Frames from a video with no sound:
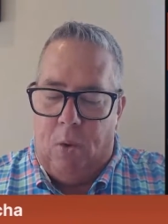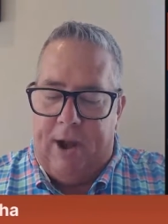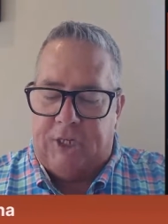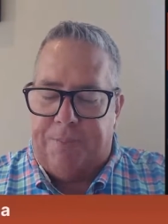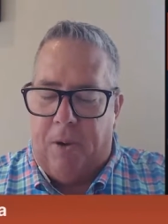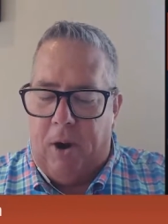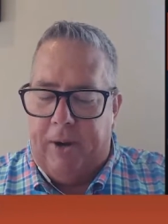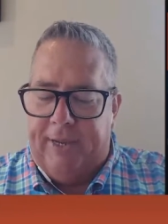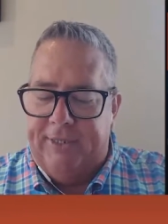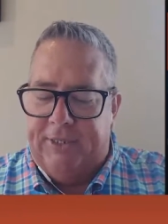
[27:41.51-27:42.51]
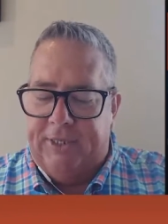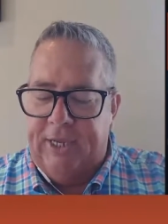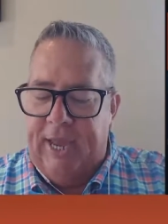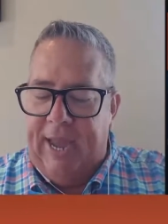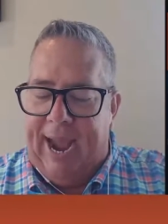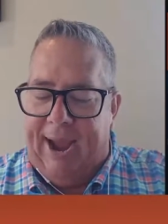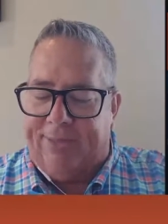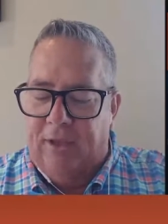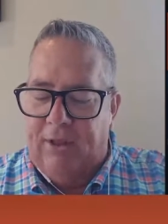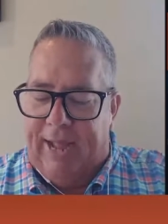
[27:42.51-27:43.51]
Watch parties
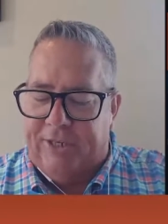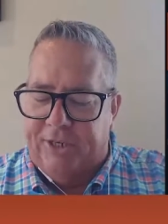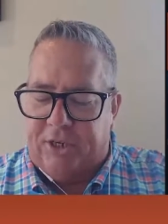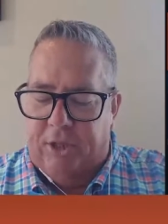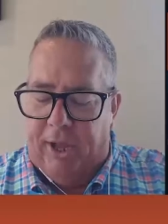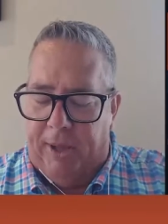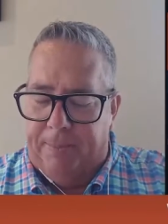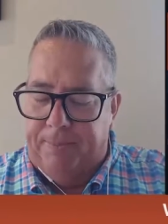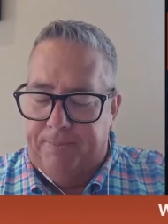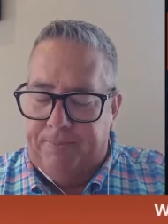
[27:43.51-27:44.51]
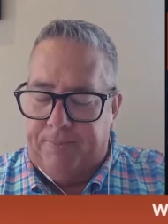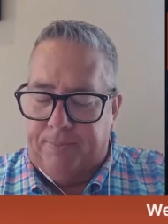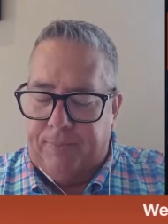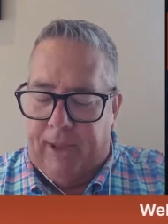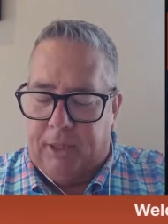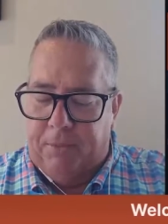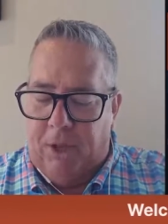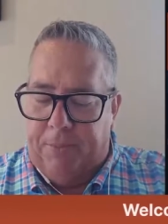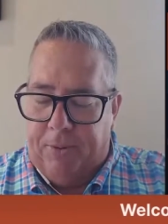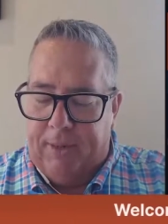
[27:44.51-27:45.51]
at the Legends Club at the
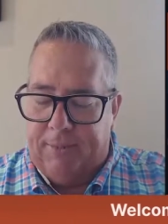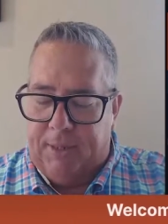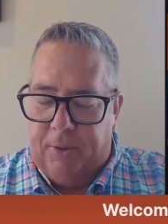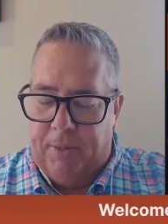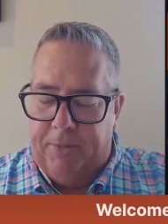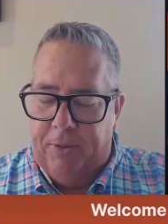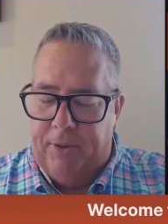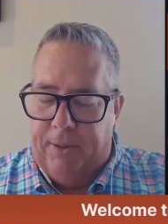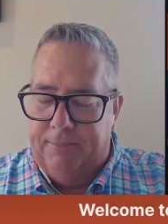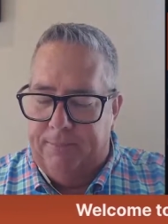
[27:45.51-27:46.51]
ballpark. Come on, we pull it up.